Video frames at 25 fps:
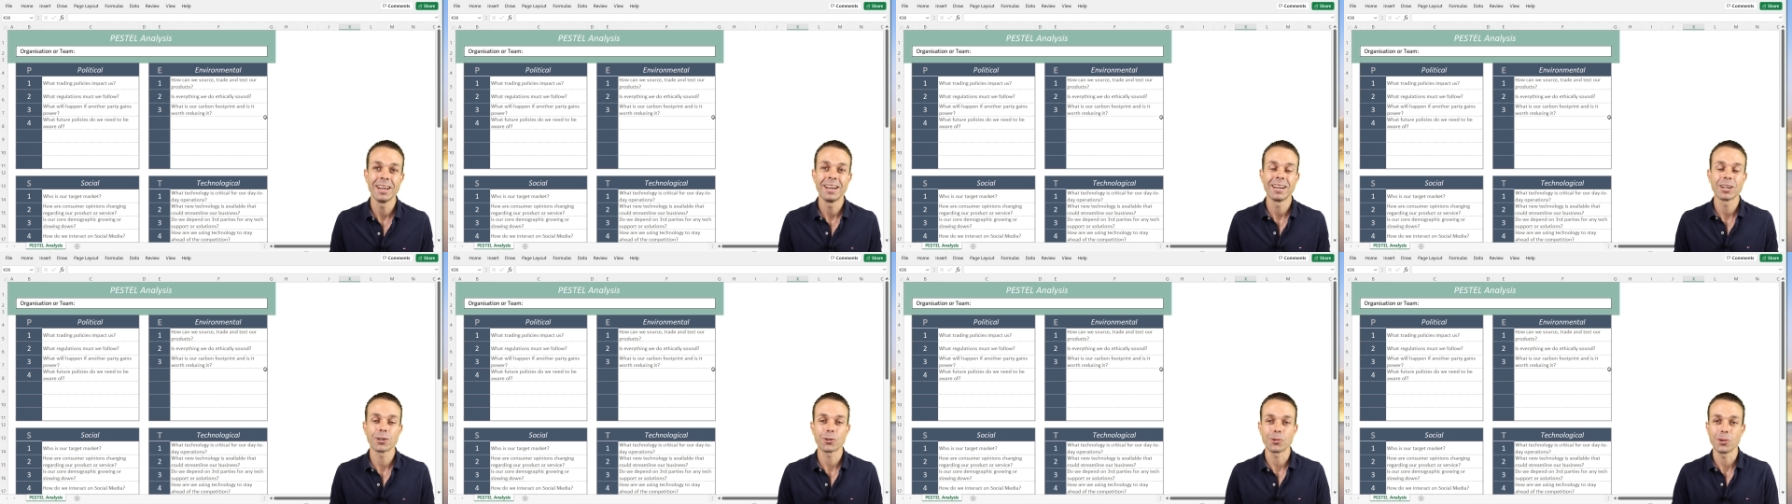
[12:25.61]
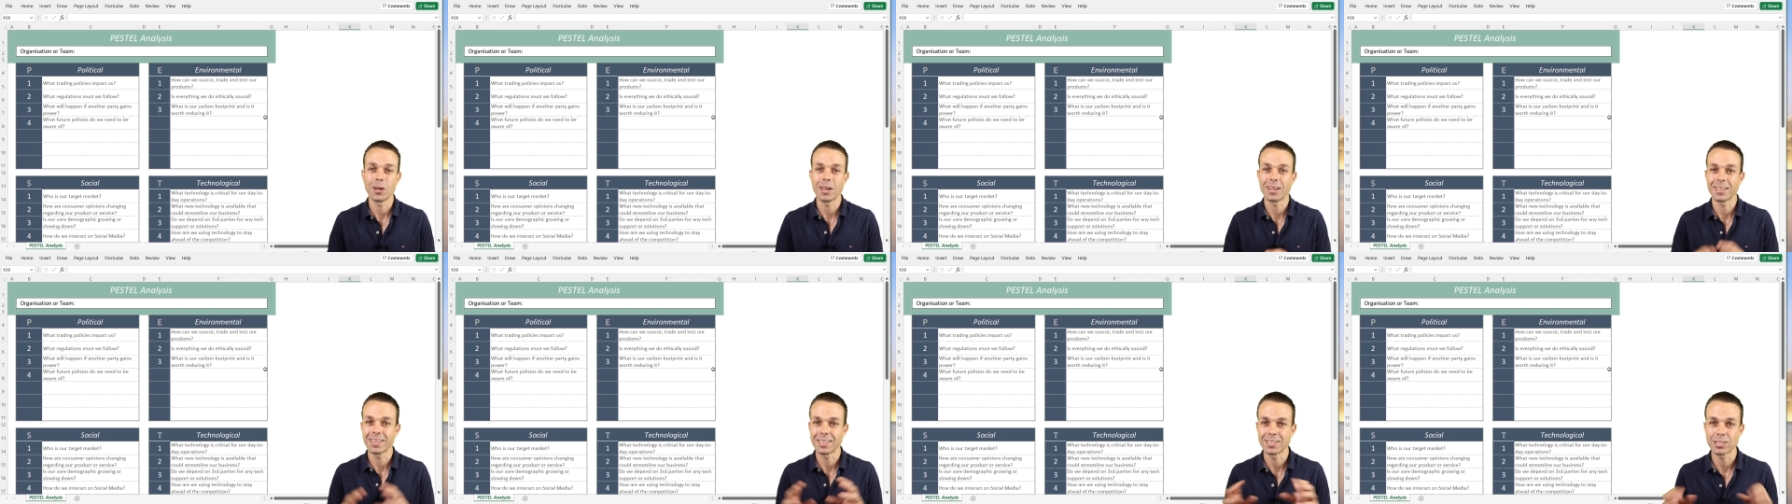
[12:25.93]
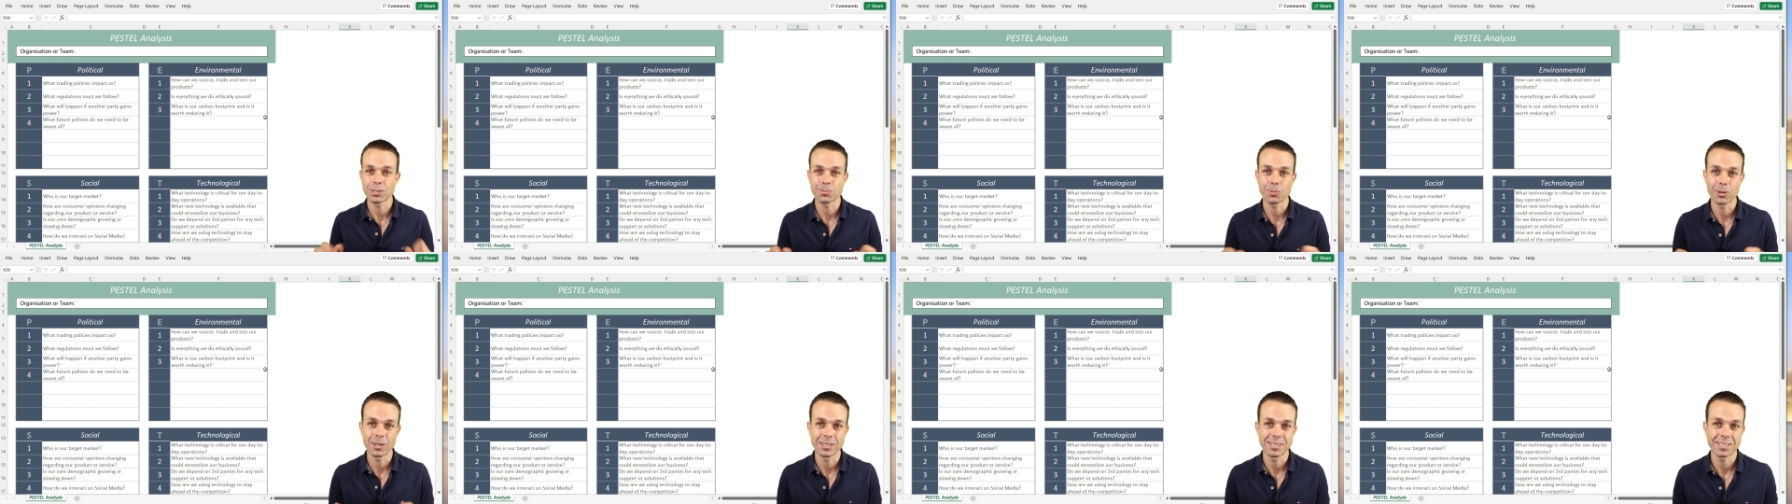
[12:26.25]
creating
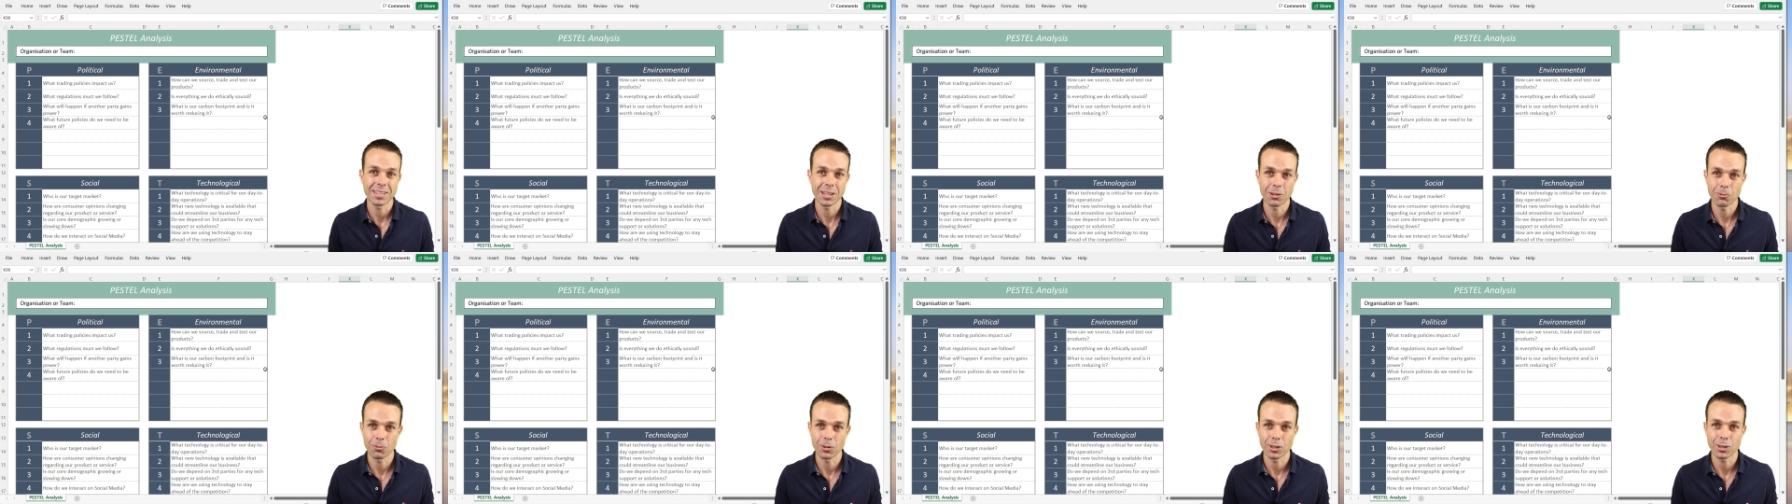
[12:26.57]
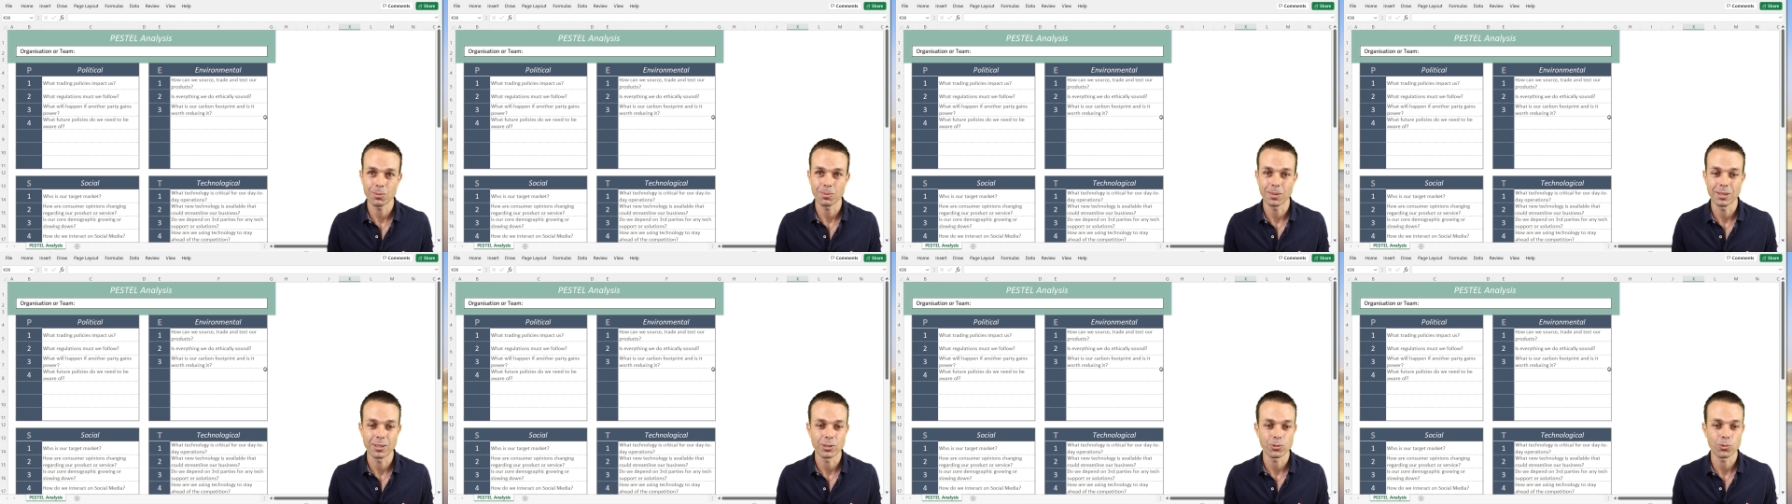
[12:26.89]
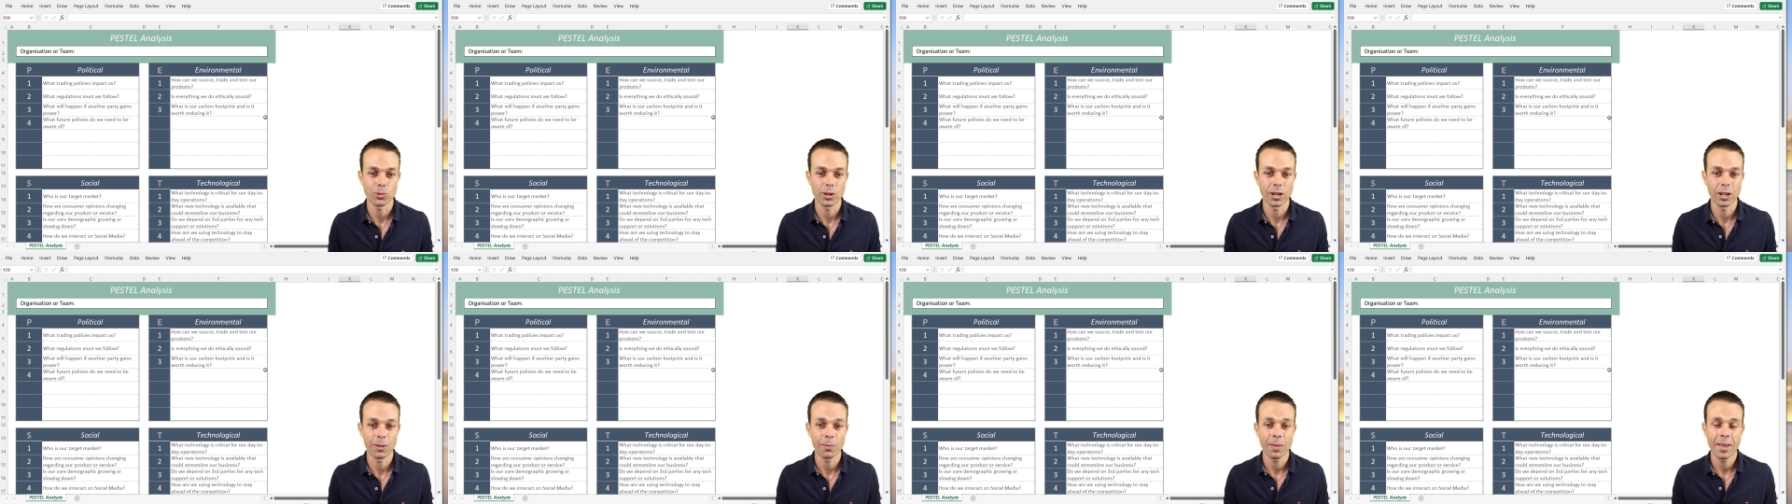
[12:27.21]
this spreadsheet with me as
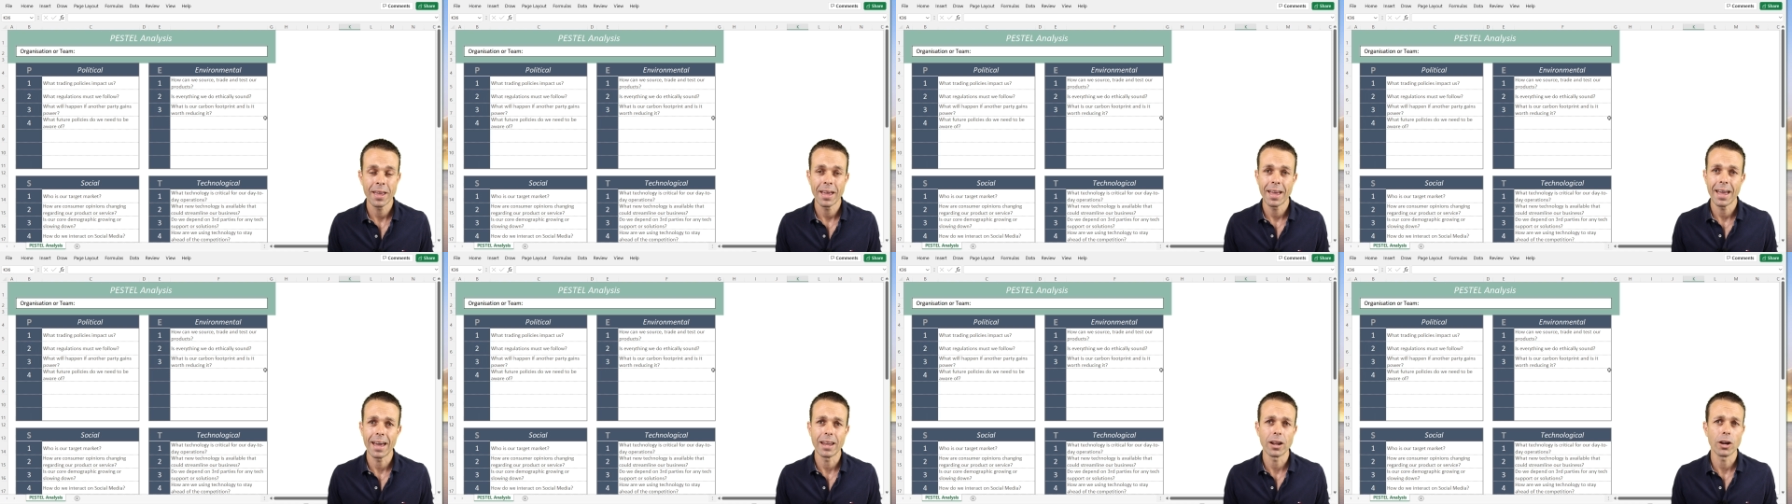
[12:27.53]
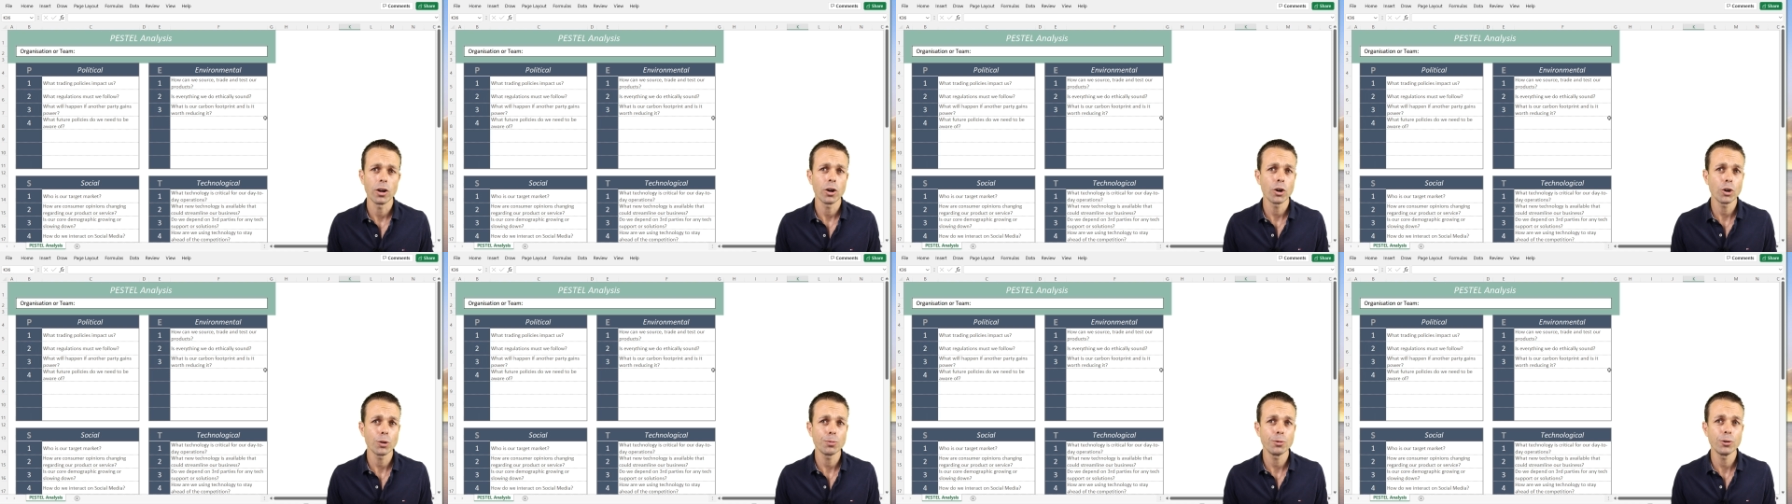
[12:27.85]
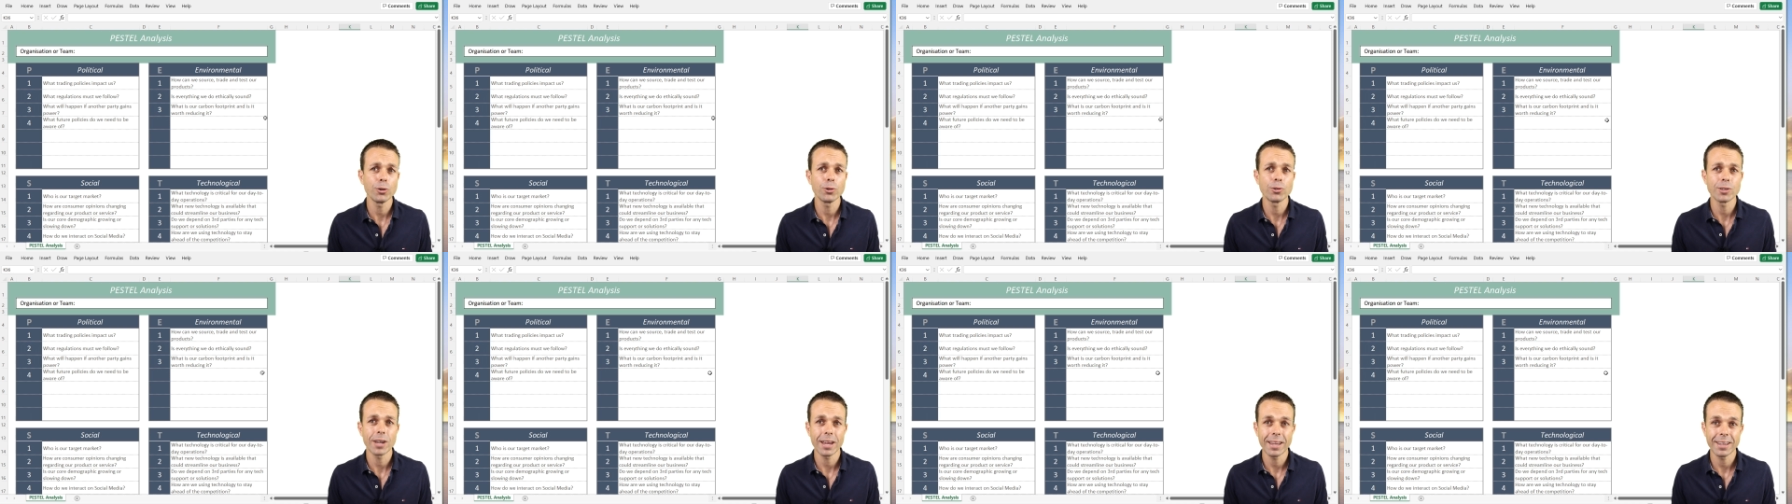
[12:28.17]
well. And I hope
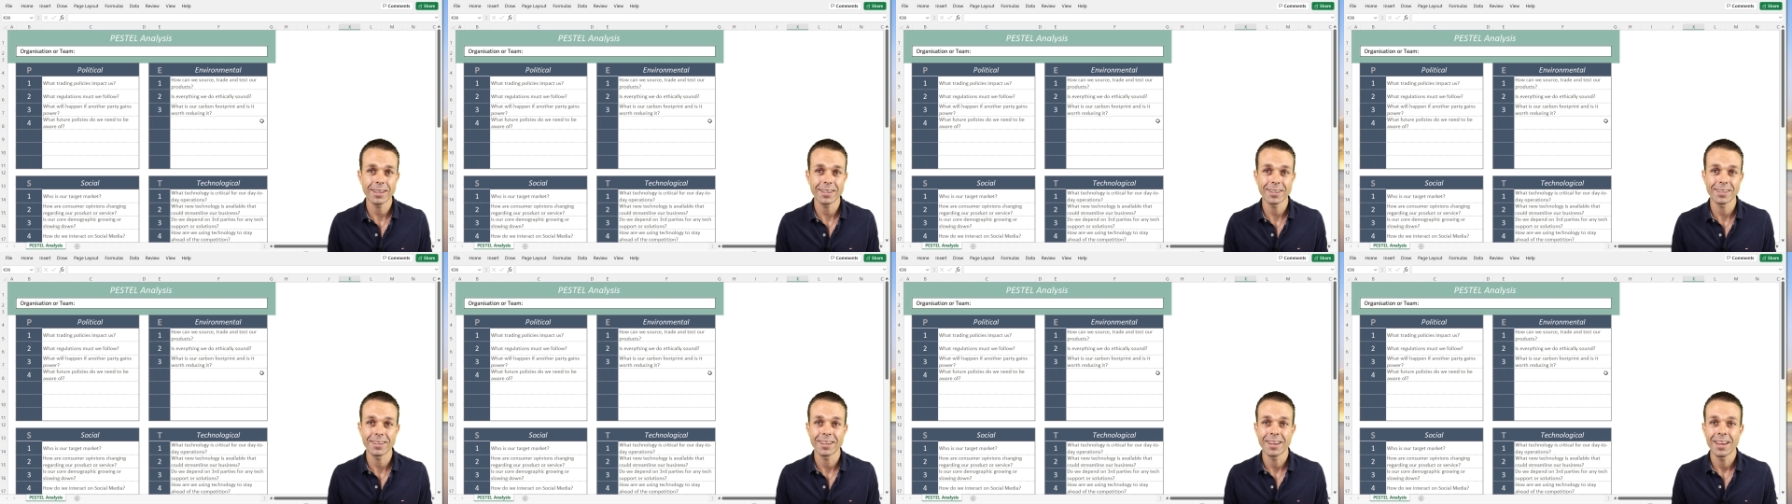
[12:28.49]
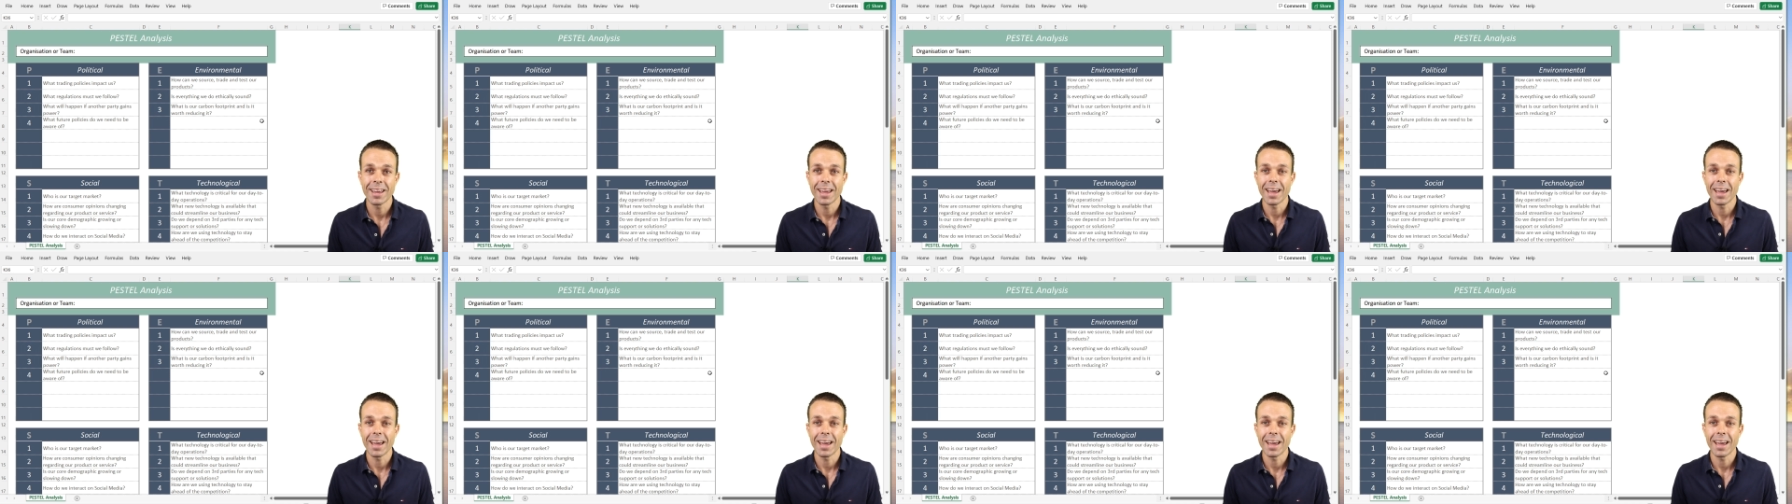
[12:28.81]
you take it